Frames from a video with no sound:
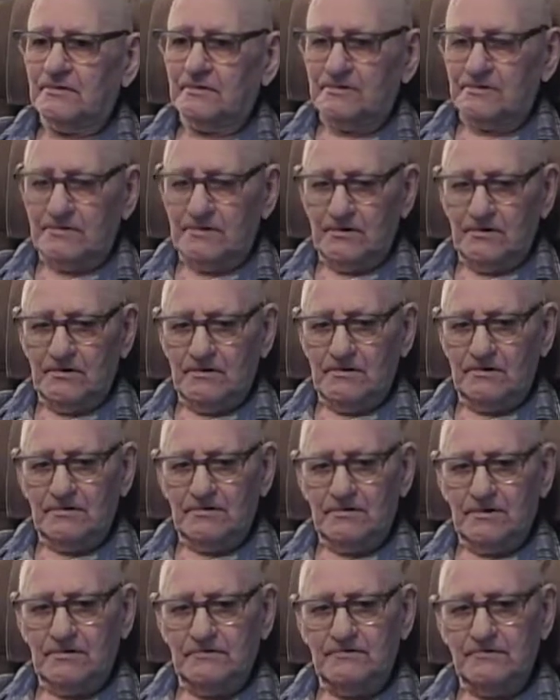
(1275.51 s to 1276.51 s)
No,
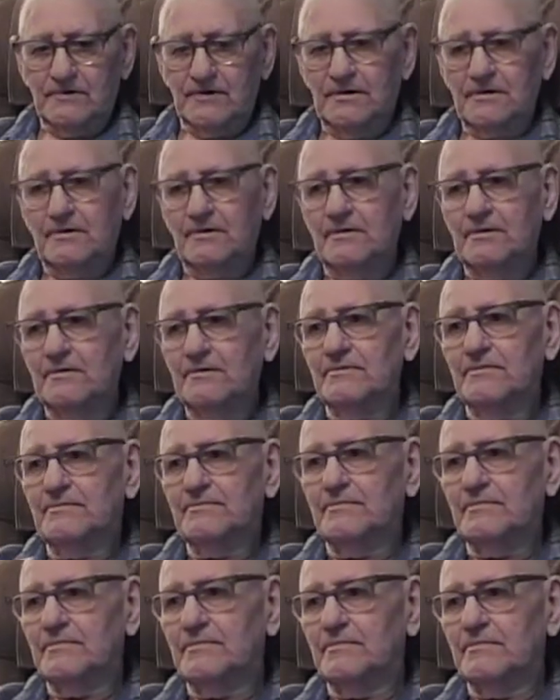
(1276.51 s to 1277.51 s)
not really.
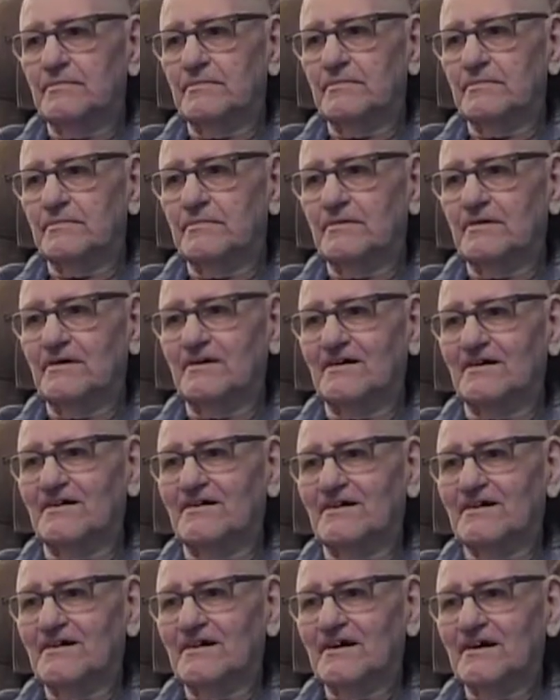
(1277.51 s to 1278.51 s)
It
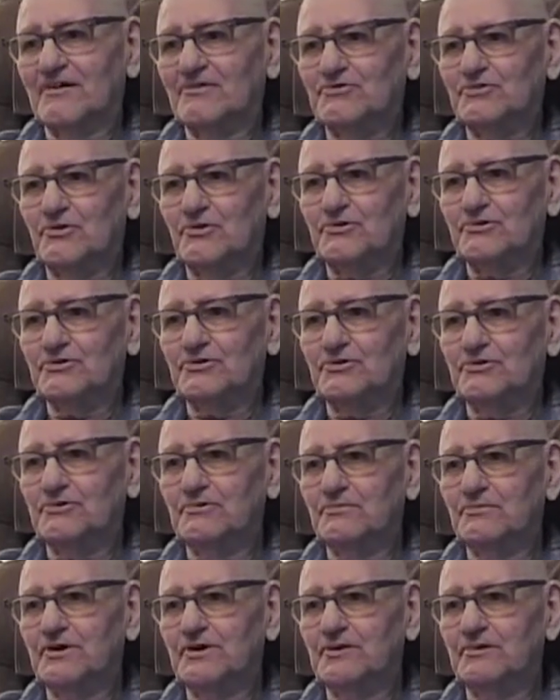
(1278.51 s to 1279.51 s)
was all new to
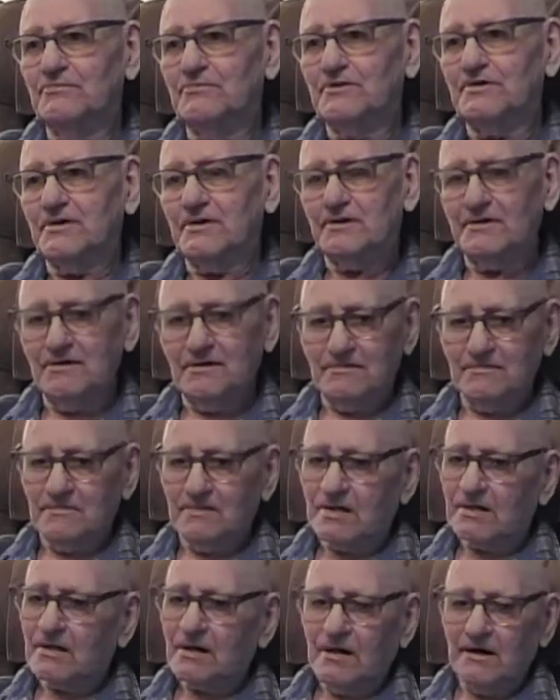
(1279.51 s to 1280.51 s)
me, but
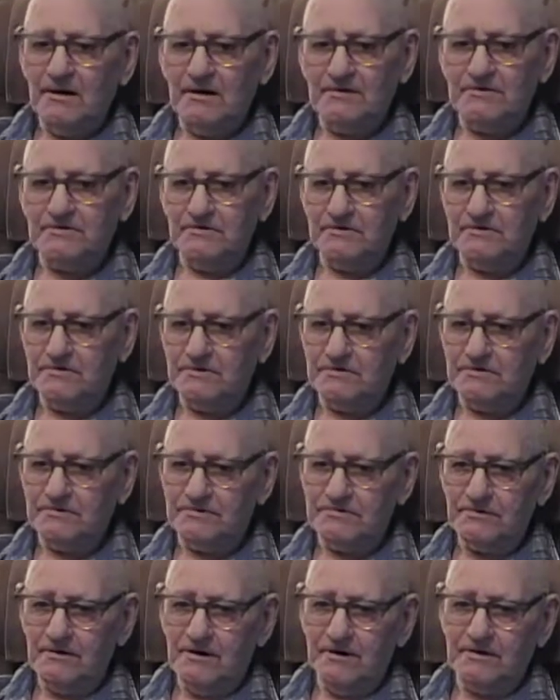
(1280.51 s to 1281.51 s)
I took it in
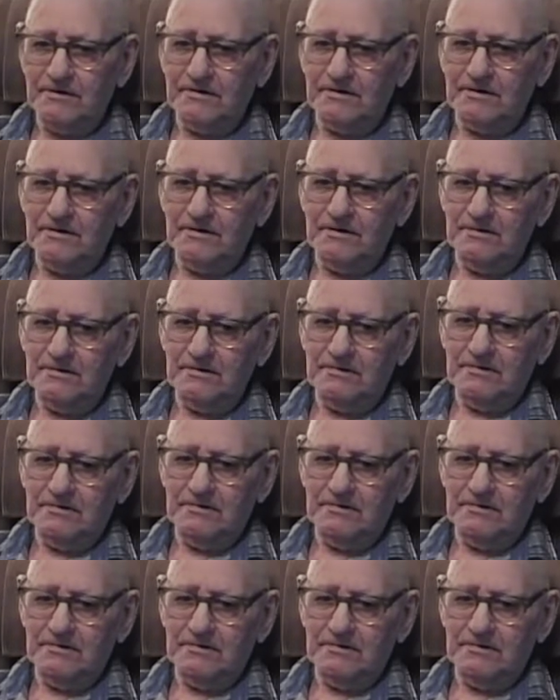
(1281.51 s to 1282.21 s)
stride, I guess.